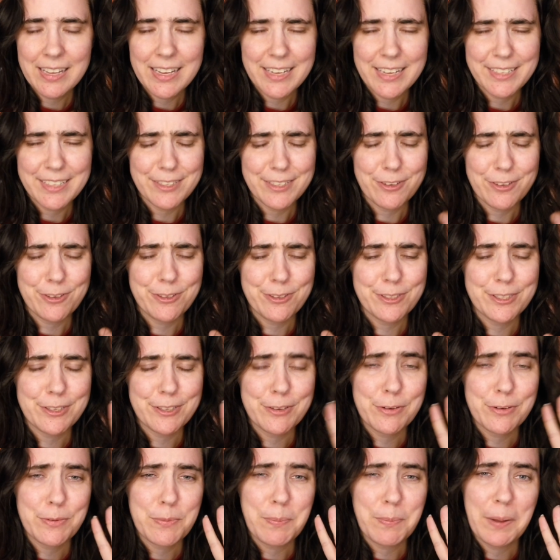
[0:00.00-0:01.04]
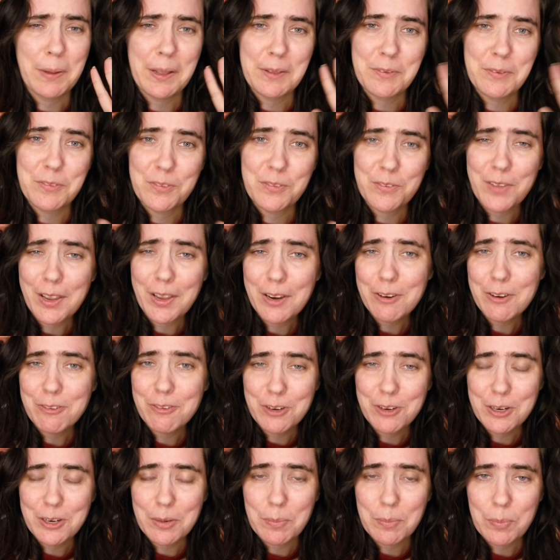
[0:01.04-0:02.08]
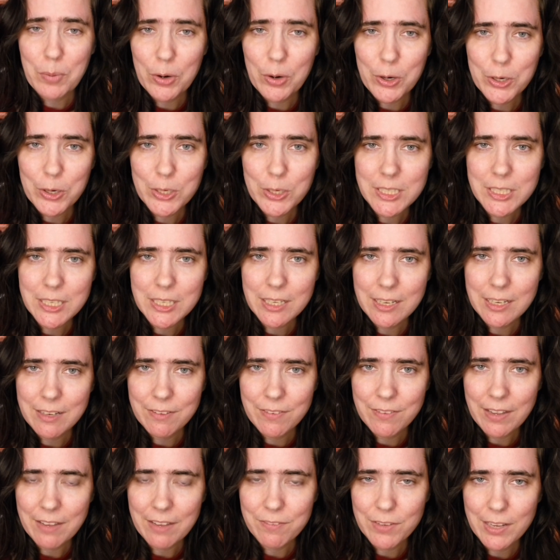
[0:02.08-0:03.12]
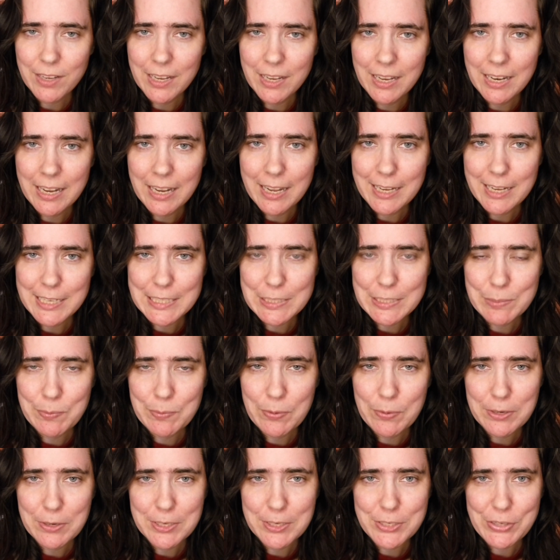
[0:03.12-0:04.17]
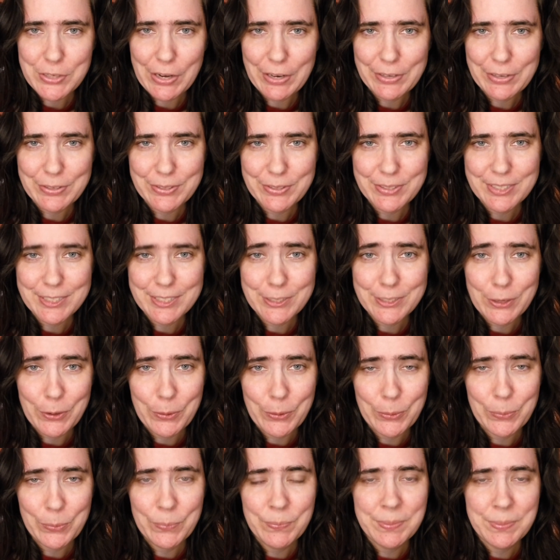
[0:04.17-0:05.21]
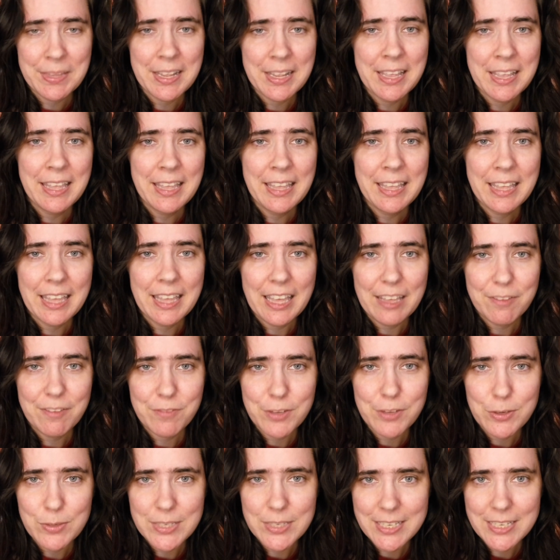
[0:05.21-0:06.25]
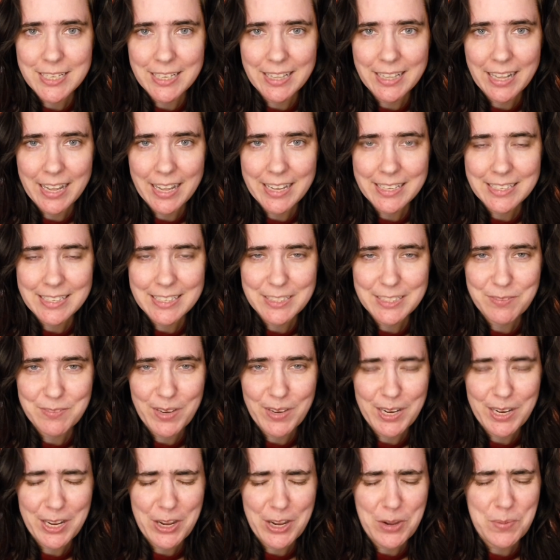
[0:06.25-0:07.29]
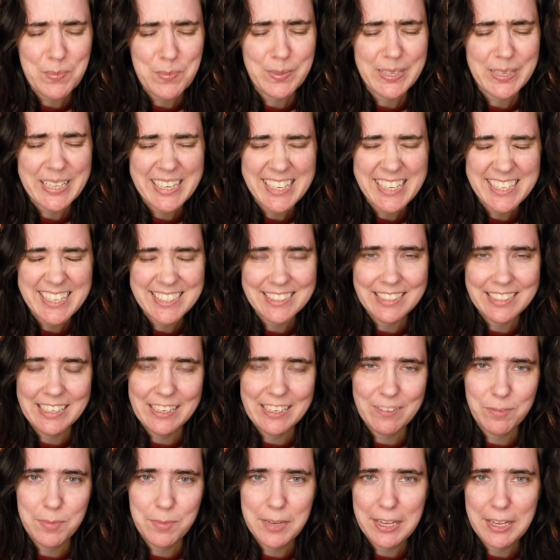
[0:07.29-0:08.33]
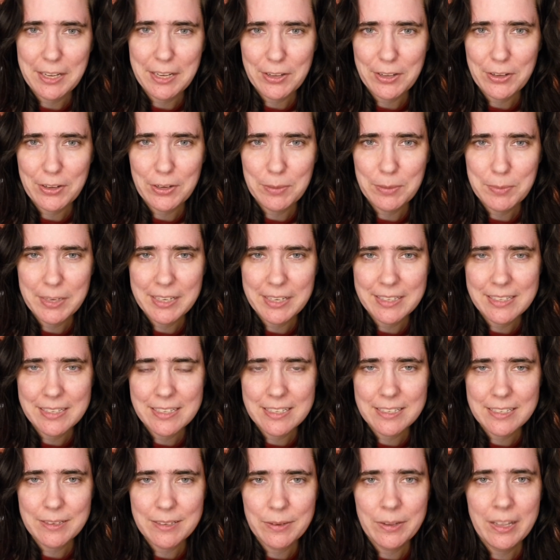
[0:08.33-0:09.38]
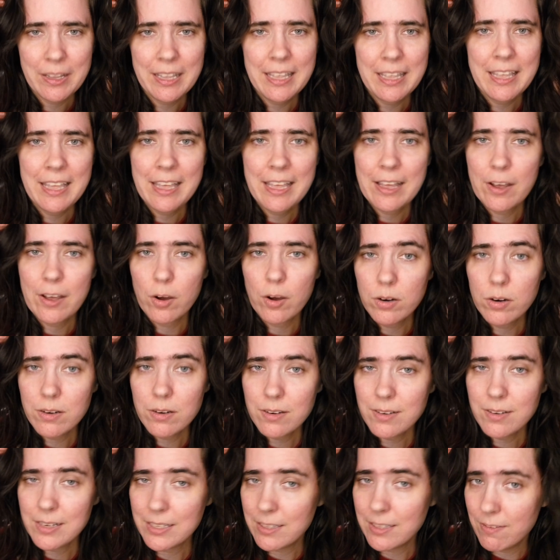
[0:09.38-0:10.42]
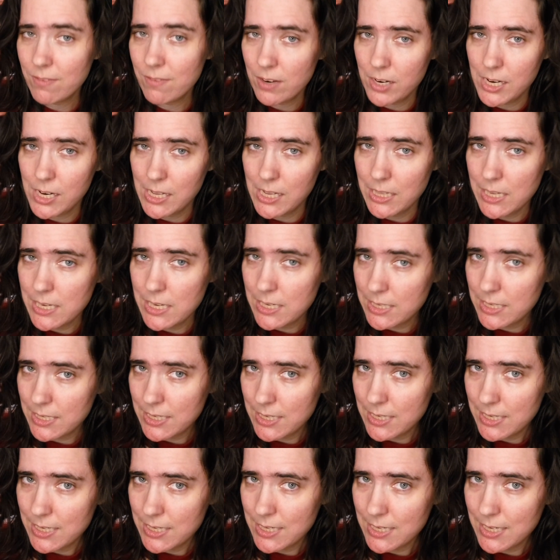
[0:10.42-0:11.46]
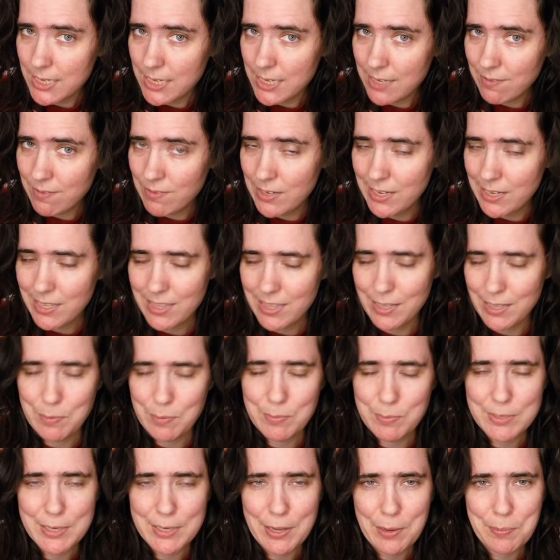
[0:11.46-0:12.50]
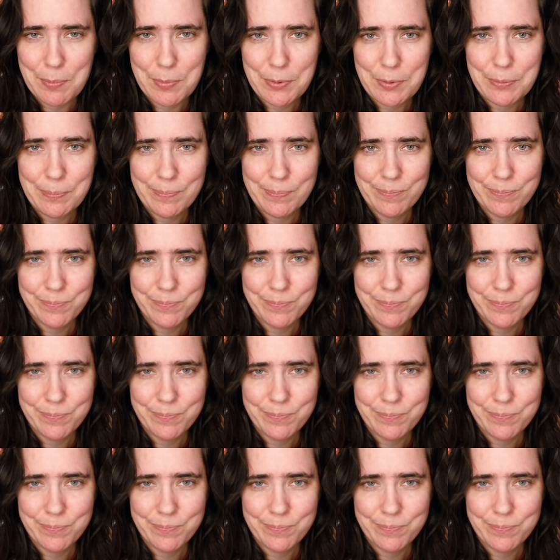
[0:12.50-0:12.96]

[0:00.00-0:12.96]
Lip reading: It's also my favorite part of having an ASMR channel, so if you did like this video, please leave me a comment, or at the very least, give it a thumbs up.